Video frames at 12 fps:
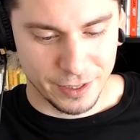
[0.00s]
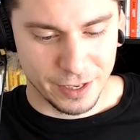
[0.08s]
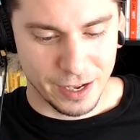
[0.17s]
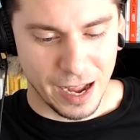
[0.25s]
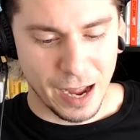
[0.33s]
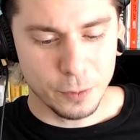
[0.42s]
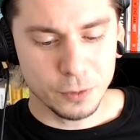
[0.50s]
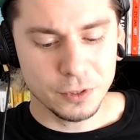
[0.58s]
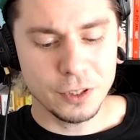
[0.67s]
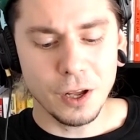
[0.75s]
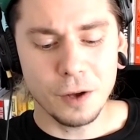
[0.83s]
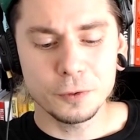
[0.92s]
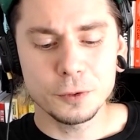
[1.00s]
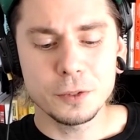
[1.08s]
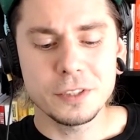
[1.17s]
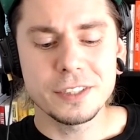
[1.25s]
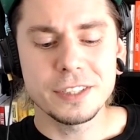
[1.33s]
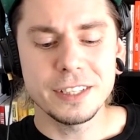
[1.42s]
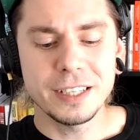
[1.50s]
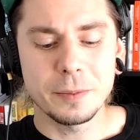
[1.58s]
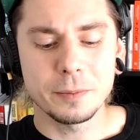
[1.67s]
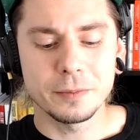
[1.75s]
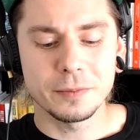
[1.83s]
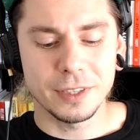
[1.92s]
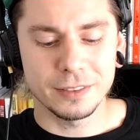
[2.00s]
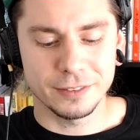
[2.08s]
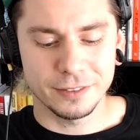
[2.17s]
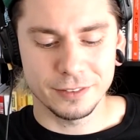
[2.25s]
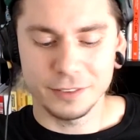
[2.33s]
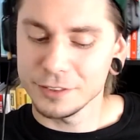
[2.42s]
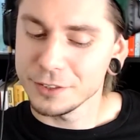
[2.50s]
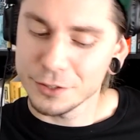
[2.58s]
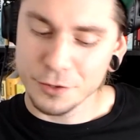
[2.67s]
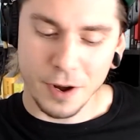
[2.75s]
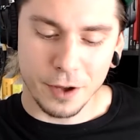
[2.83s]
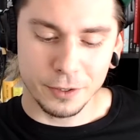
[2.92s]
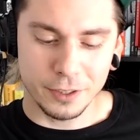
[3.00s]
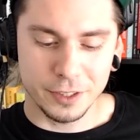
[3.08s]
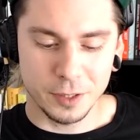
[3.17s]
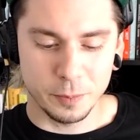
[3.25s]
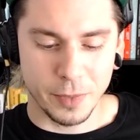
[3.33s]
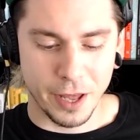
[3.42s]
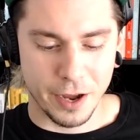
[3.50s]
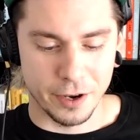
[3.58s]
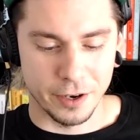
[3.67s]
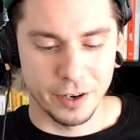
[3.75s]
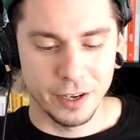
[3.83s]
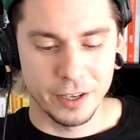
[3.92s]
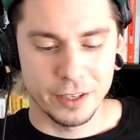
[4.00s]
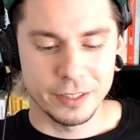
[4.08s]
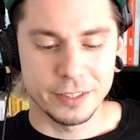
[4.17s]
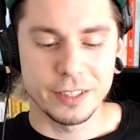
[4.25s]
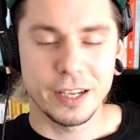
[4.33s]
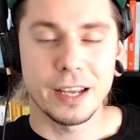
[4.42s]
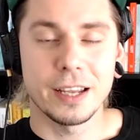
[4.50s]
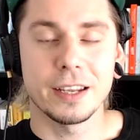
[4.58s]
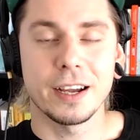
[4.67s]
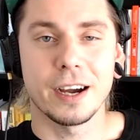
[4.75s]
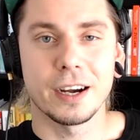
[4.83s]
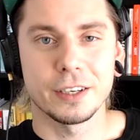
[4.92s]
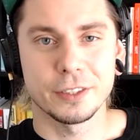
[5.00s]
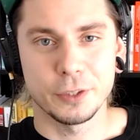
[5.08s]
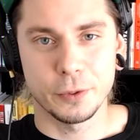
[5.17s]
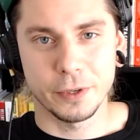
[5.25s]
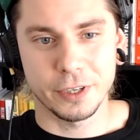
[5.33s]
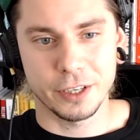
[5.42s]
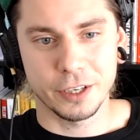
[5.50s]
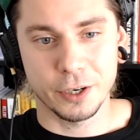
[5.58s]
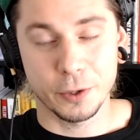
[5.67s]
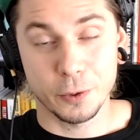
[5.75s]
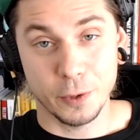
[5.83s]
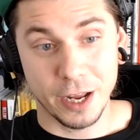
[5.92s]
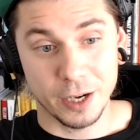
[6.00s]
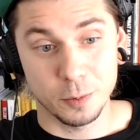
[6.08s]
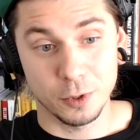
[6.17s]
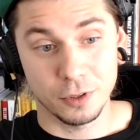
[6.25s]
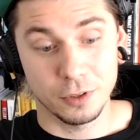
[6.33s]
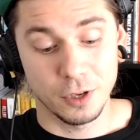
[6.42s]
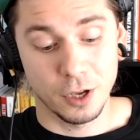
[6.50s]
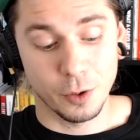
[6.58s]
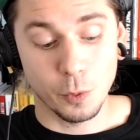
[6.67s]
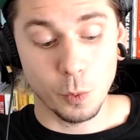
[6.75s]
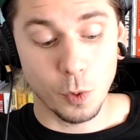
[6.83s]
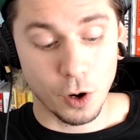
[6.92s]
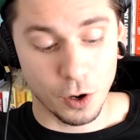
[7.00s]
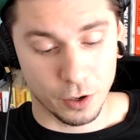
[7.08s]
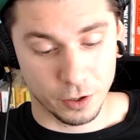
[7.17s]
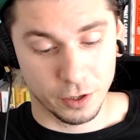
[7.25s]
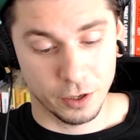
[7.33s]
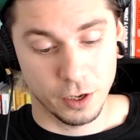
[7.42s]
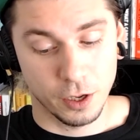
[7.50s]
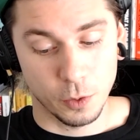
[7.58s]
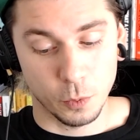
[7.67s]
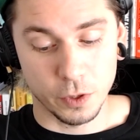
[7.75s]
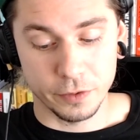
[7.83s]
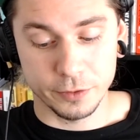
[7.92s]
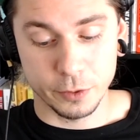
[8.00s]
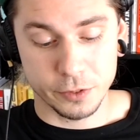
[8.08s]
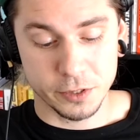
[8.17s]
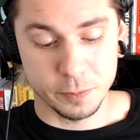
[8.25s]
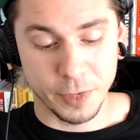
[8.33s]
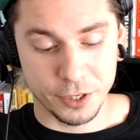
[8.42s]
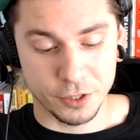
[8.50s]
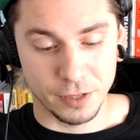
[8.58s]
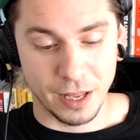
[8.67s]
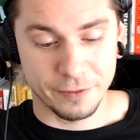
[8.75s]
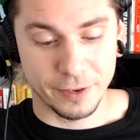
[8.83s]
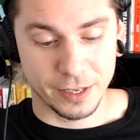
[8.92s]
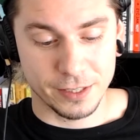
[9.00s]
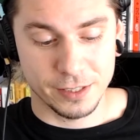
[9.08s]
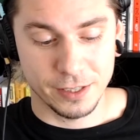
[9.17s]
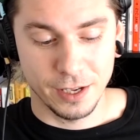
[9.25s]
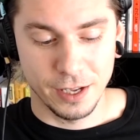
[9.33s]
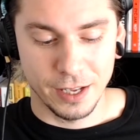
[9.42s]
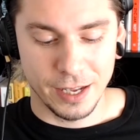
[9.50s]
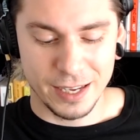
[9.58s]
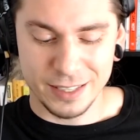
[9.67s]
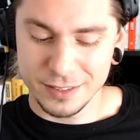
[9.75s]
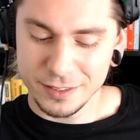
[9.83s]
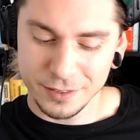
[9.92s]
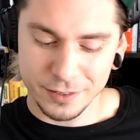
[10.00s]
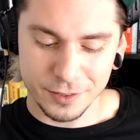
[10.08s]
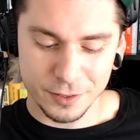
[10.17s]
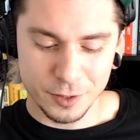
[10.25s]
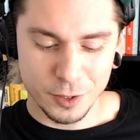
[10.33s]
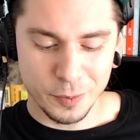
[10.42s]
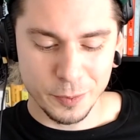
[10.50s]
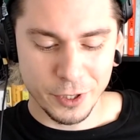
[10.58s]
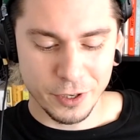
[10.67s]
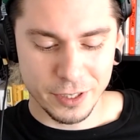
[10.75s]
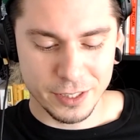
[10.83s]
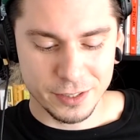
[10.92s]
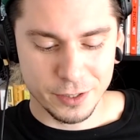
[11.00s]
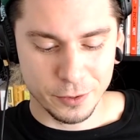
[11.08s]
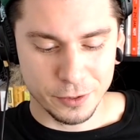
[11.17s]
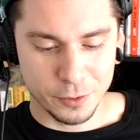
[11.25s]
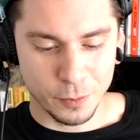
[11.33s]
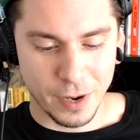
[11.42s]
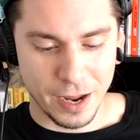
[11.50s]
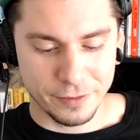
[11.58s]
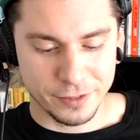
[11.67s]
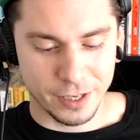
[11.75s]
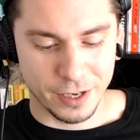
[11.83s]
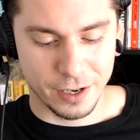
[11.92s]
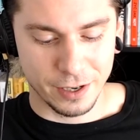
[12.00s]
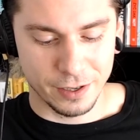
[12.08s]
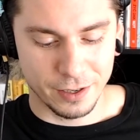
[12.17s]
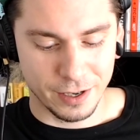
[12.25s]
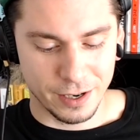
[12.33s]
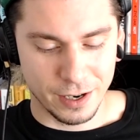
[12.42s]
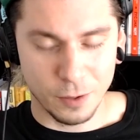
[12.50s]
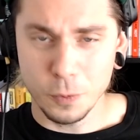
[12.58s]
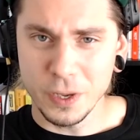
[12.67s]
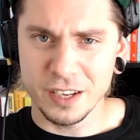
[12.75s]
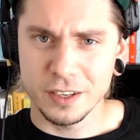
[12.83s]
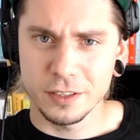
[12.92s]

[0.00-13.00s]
I would love to see them drawn a little better. They are doing incredible work with those special effects. And to be honest, those waves are weak.